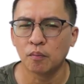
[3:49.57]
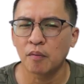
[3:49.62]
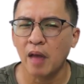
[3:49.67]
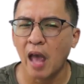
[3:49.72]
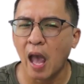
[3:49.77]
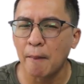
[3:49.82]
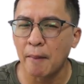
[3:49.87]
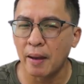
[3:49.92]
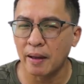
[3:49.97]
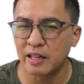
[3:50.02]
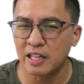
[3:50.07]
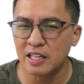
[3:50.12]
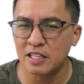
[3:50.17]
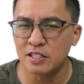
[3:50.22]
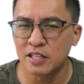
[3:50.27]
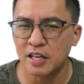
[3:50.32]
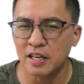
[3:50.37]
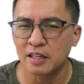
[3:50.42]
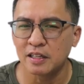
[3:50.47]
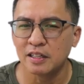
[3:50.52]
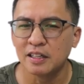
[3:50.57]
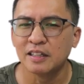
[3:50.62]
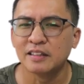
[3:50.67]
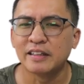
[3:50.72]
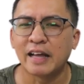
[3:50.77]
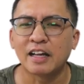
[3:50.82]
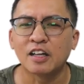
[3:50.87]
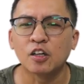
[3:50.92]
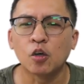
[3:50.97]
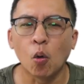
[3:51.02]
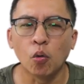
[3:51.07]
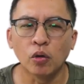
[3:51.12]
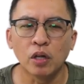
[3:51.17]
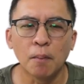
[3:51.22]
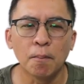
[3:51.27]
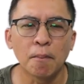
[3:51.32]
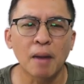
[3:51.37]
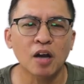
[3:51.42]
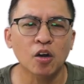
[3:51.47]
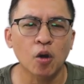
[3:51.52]
MND said that Golden
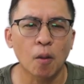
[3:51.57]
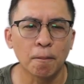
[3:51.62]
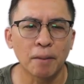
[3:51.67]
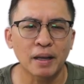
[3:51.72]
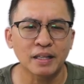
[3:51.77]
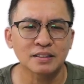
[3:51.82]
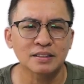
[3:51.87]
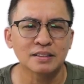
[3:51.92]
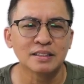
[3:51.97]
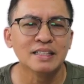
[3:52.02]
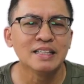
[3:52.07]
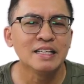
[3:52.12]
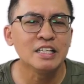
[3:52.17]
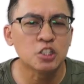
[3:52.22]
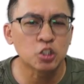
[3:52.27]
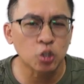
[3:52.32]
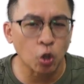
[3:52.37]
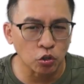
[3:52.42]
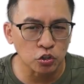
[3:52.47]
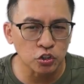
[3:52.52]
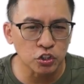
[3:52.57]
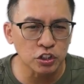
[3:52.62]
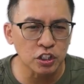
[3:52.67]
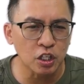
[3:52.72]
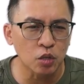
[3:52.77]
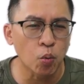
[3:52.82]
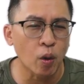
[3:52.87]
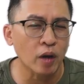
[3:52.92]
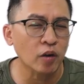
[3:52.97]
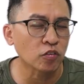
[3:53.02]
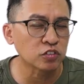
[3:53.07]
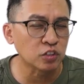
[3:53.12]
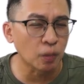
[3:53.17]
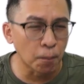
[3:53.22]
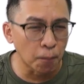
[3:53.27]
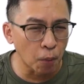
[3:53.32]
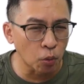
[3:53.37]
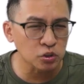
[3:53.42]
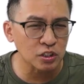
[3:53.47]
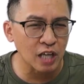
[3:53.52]
Mile Complex is considered one of the
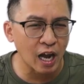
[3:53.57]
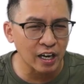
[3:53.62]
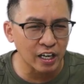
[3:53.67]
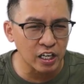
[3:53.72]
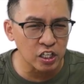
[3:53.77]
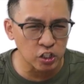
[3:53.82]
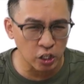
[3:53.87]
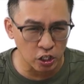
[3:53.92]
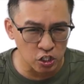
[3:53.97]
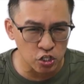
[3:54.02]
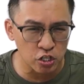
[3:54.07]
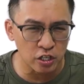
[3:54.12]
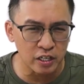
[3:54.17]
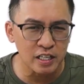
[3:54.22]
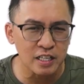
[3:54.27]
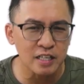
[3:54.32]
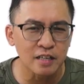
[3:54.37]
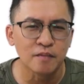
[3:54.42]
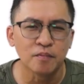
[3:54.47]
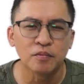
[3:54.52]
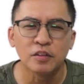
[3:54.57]
most architecturally,